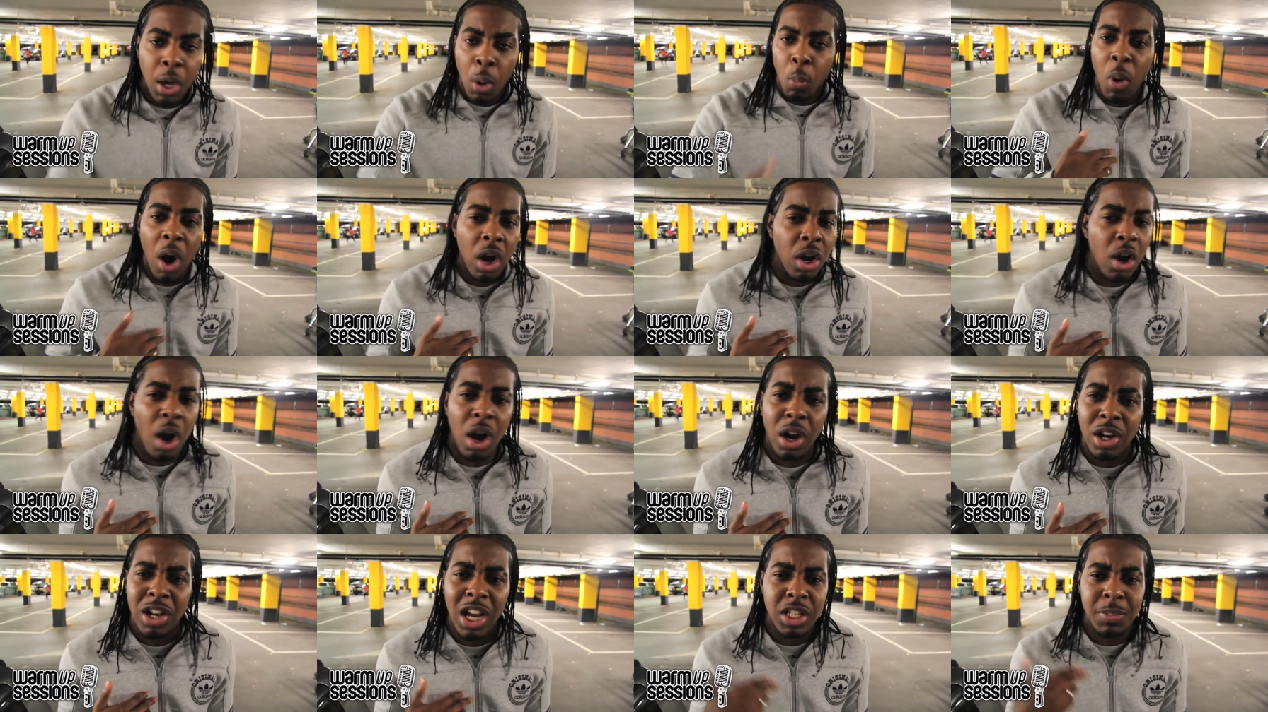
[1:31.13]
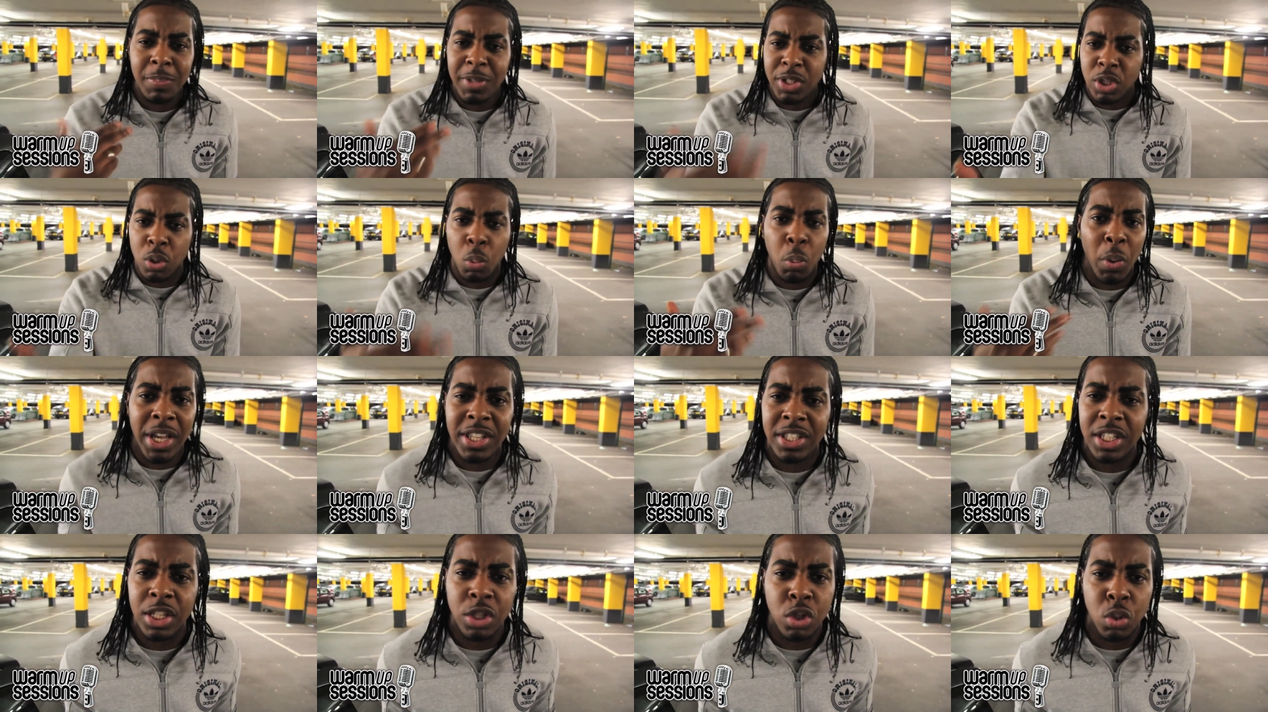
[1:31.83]
One can't clash me, so what
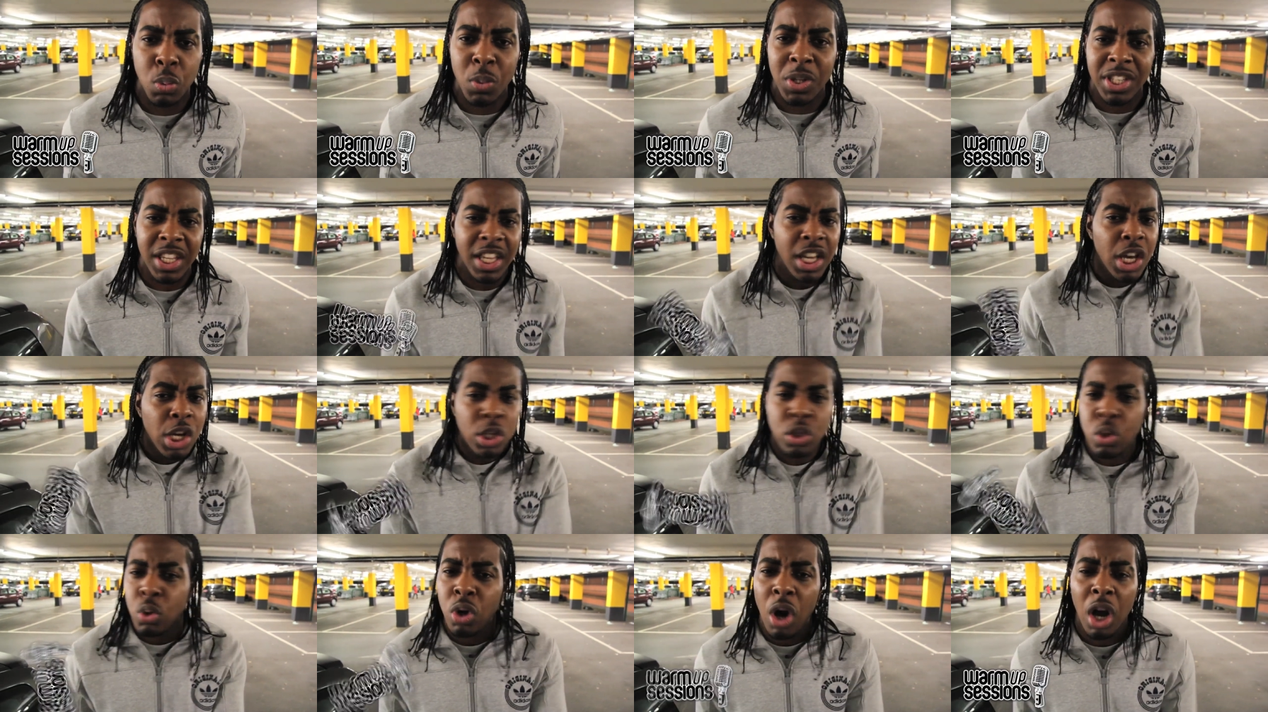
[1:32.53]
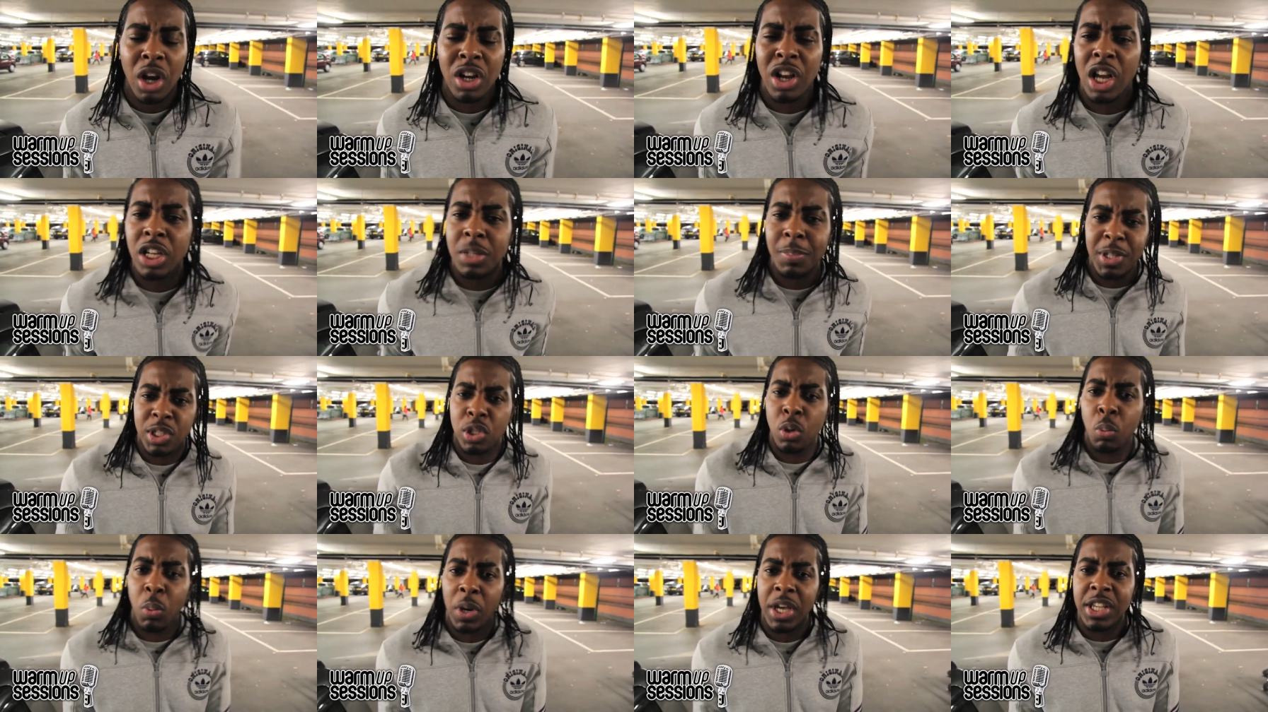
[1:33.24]
is it? Two is it? Two can't clash me, so
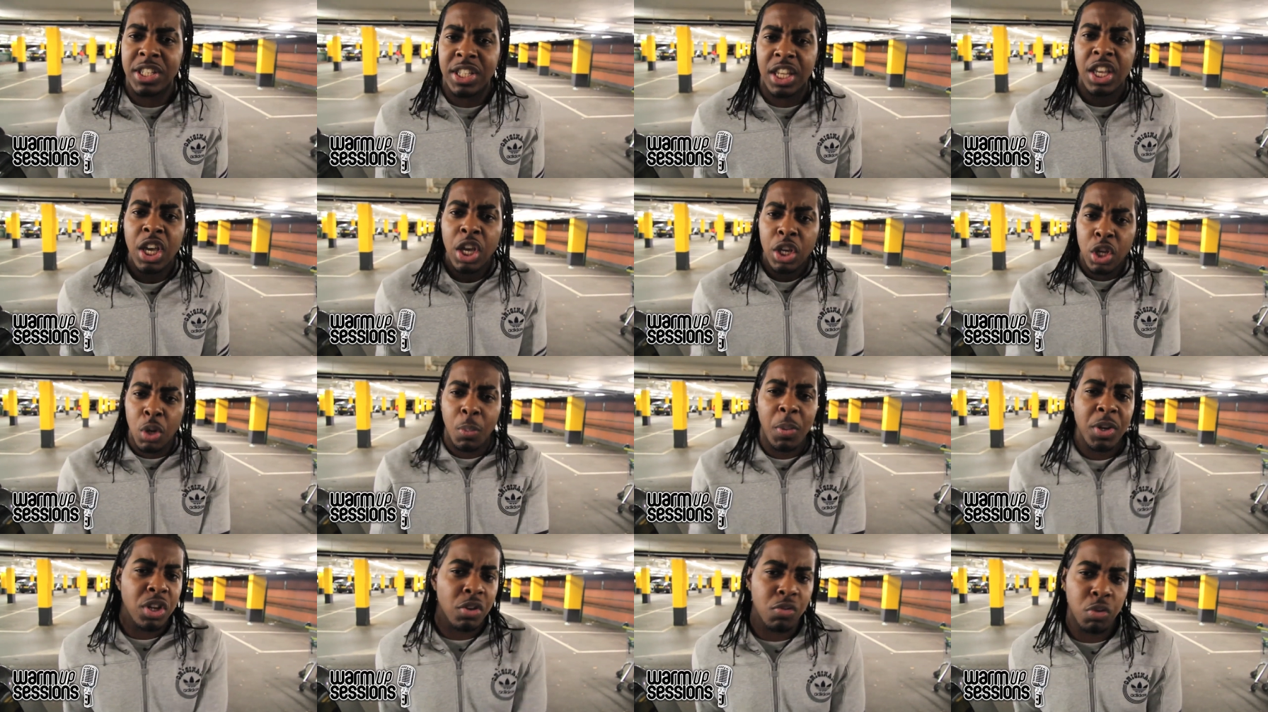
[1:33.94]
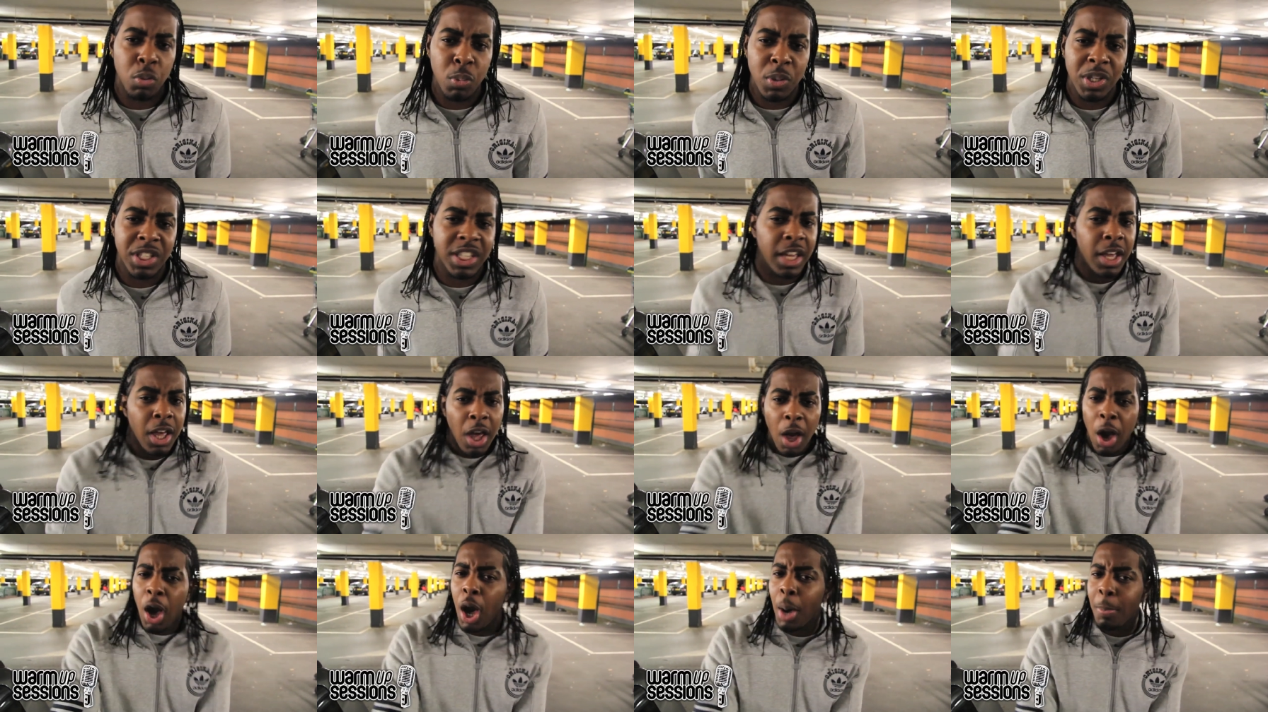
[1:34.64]
what is it? You and your crew is it?
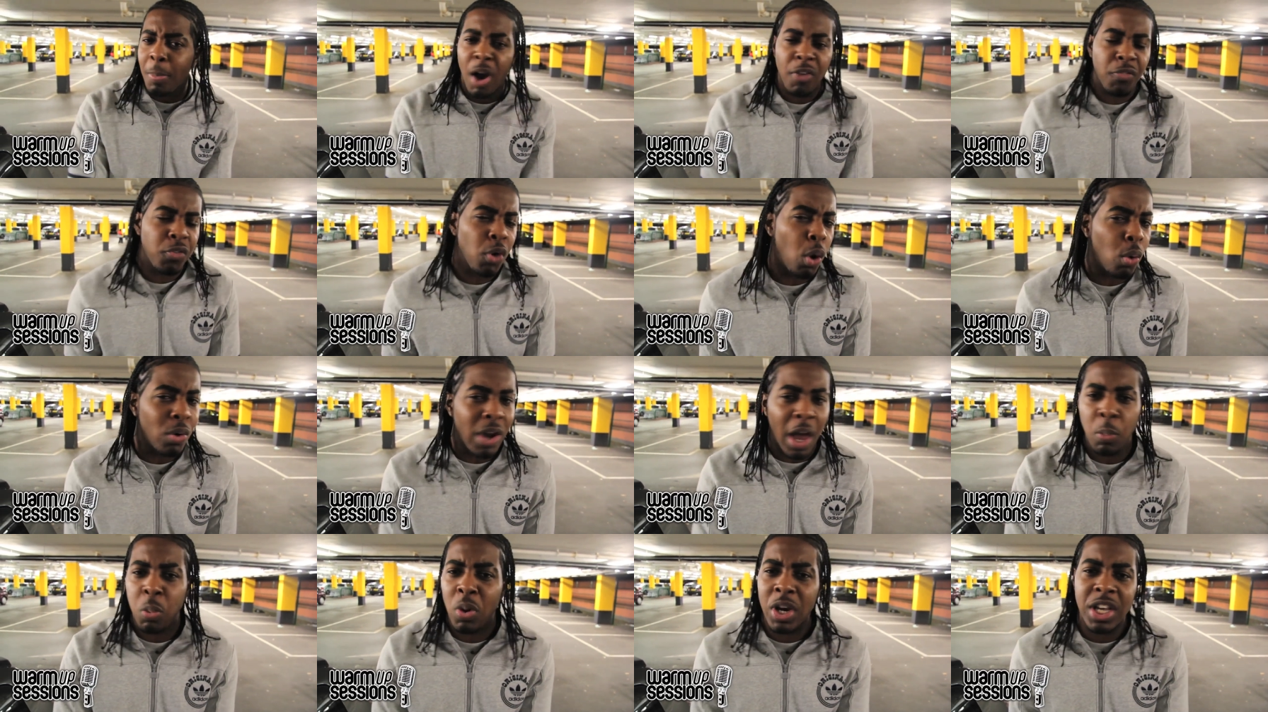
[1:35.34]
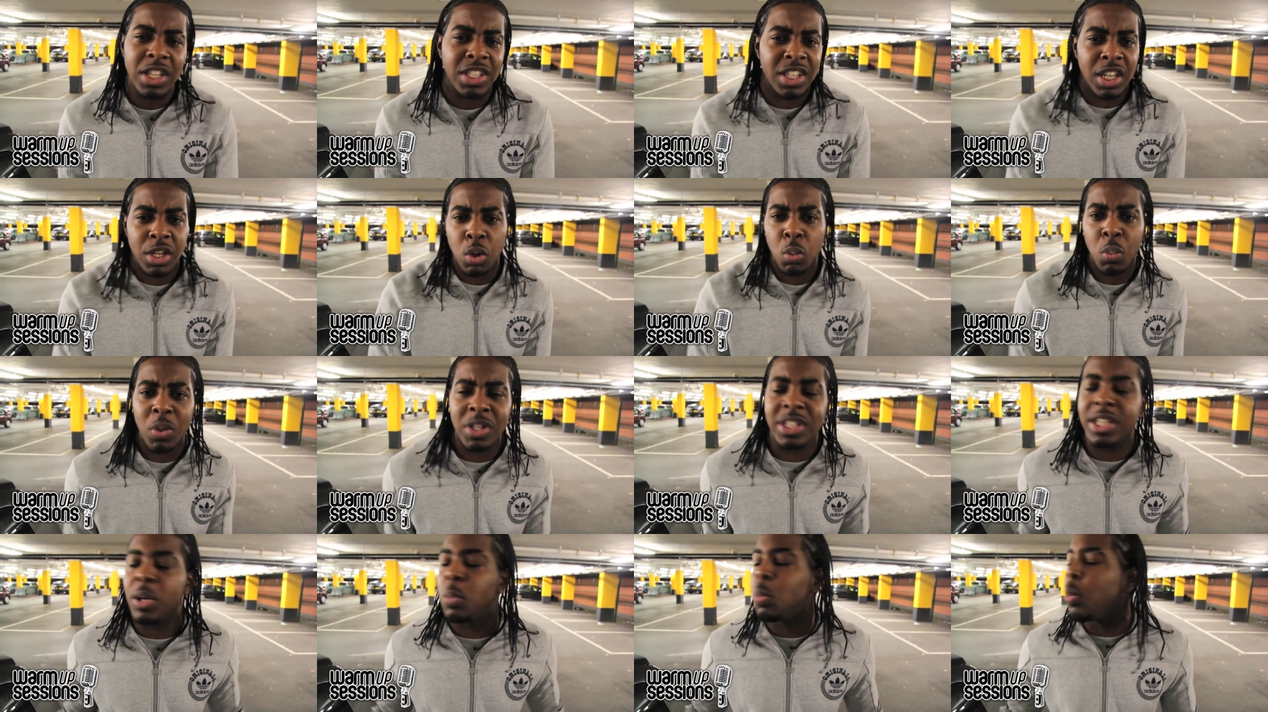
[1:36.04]
Hurt my flow, like what is it? New is
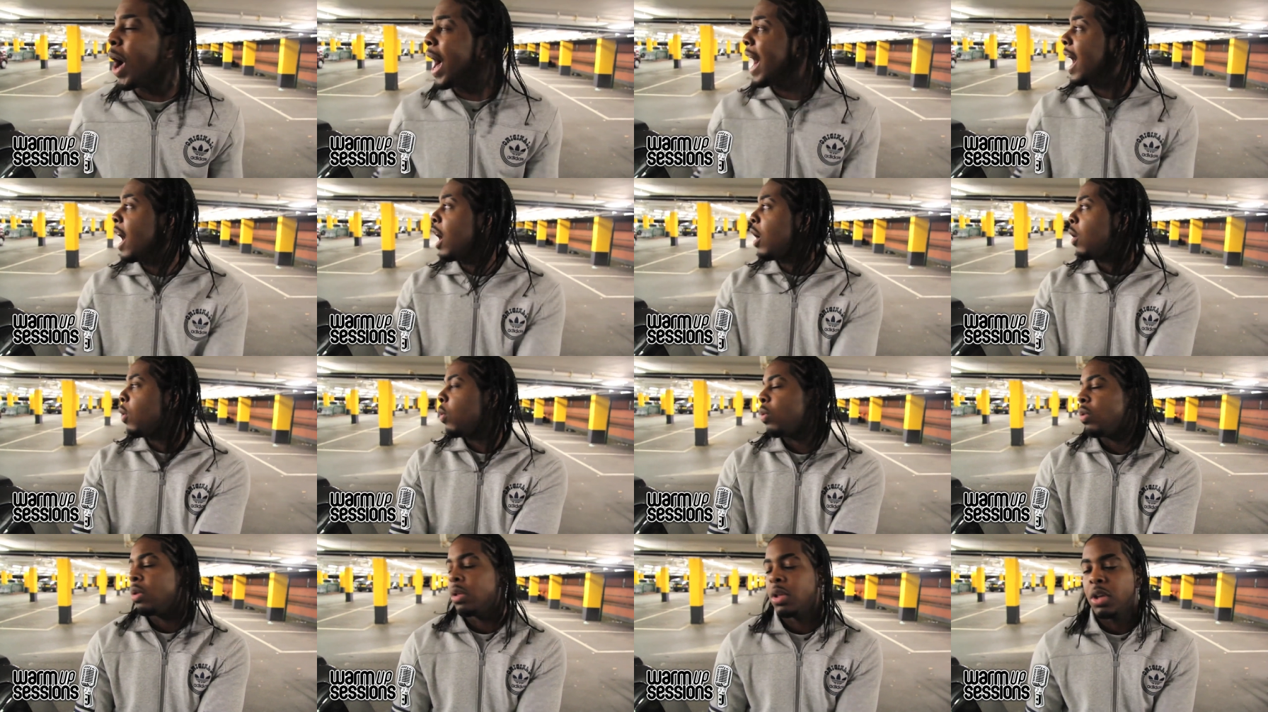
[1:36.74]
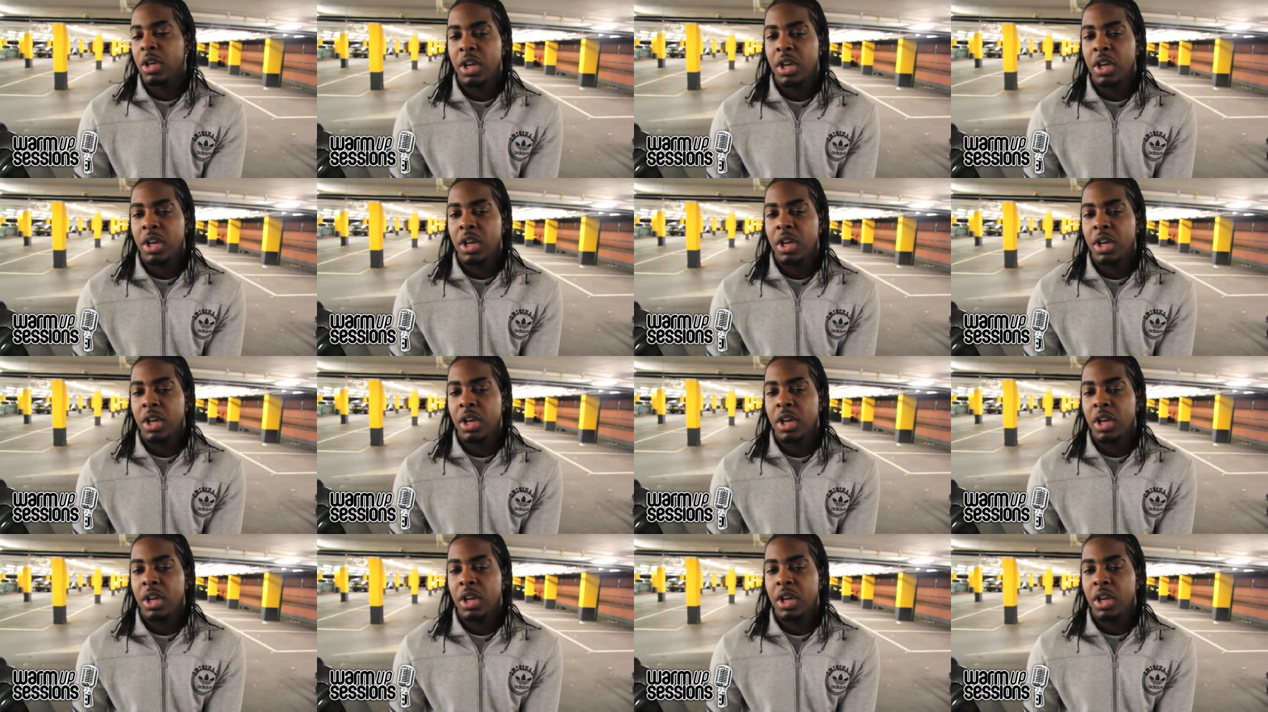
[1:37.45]
it? Wow.